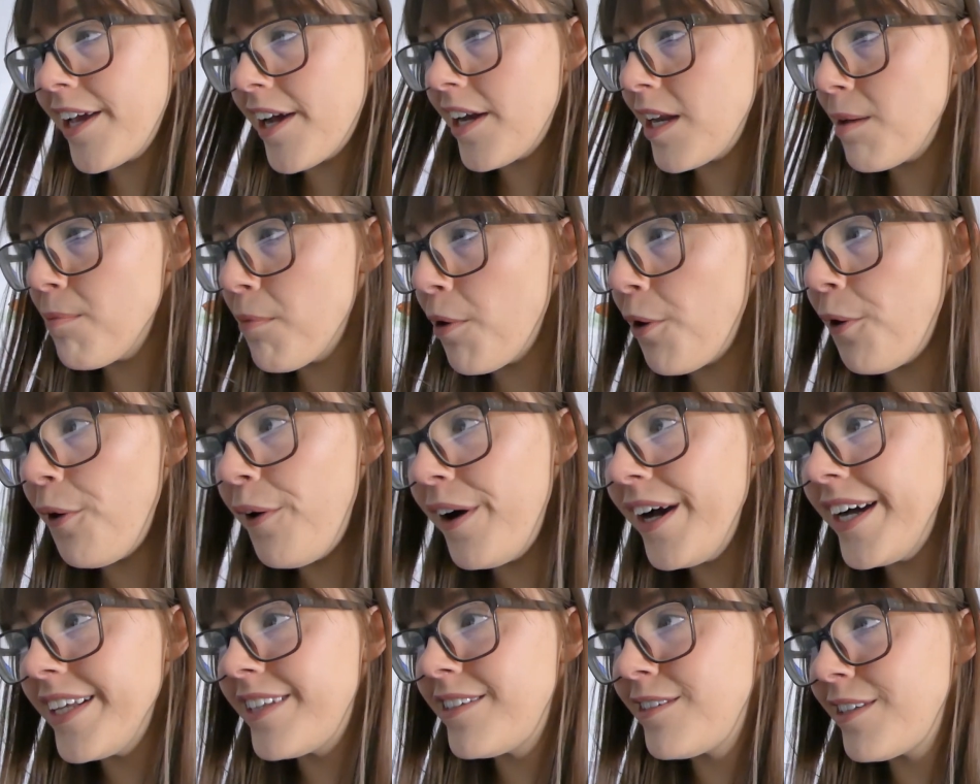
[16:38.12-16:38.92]

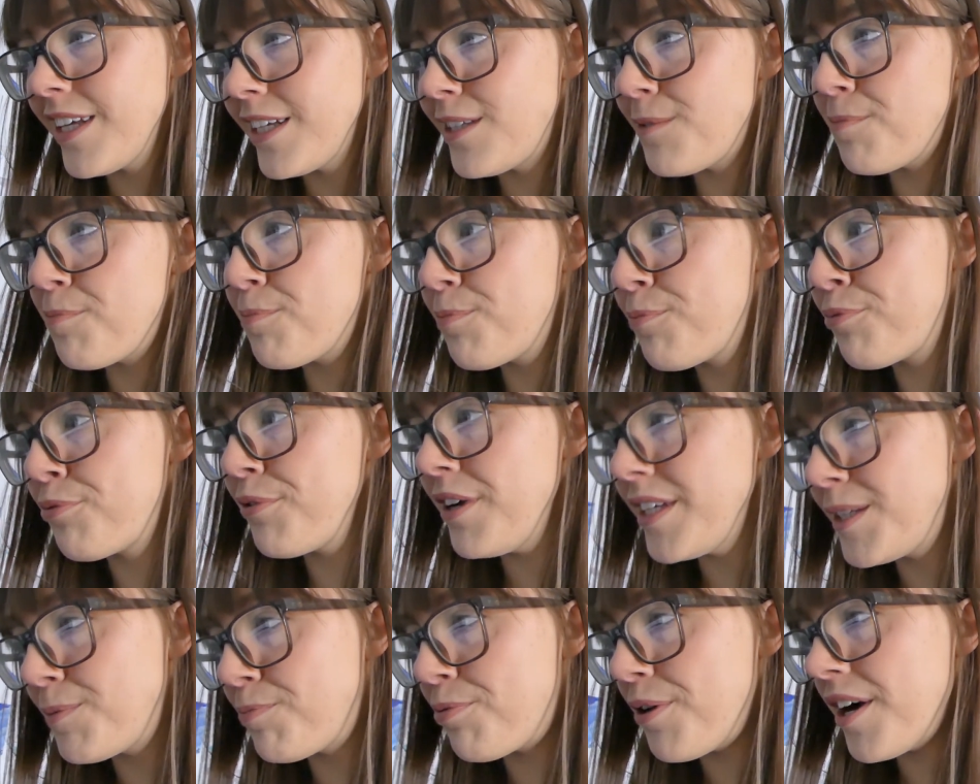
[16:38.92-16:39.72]
anymore. It's
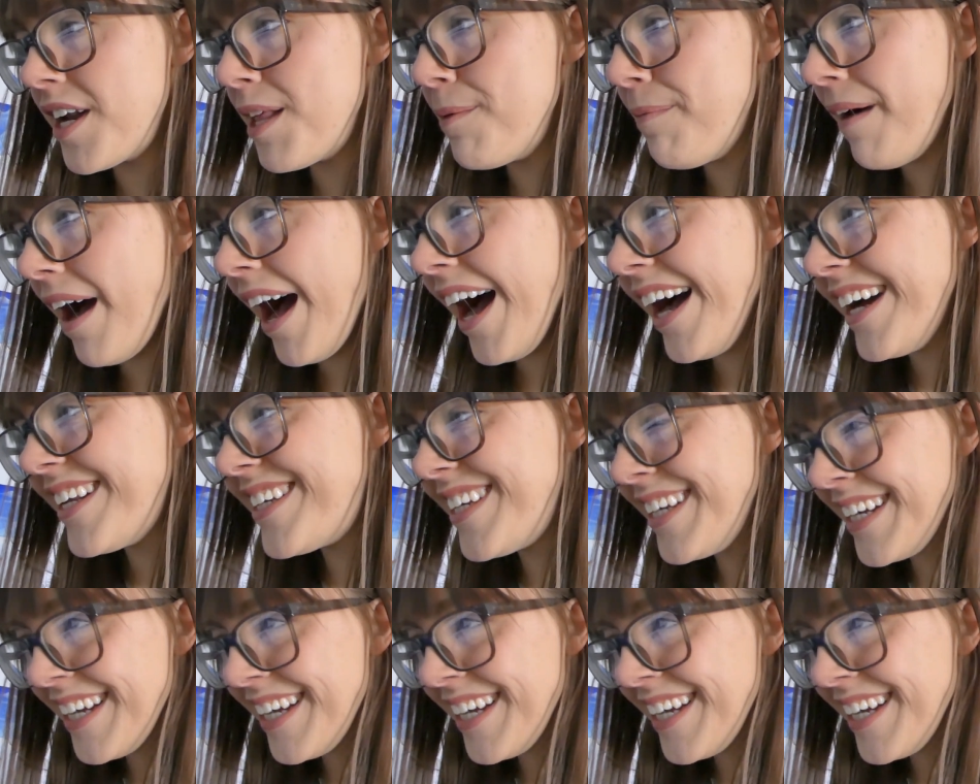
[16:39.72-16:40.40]
pretty bad.